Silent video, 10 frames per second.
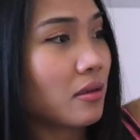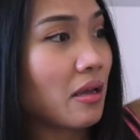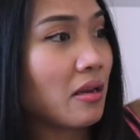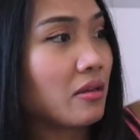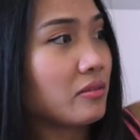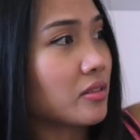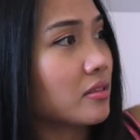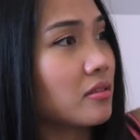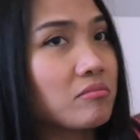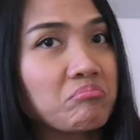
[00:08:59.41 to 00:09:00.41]
I love it,
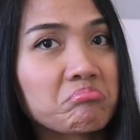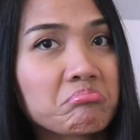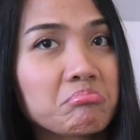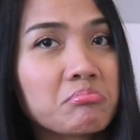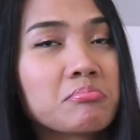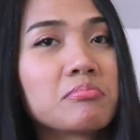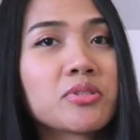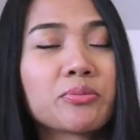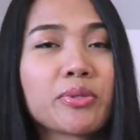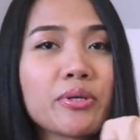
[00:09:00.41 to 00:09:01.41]

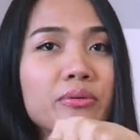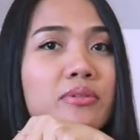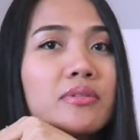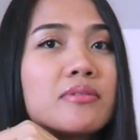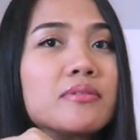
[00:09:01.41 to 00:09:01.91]
super cute.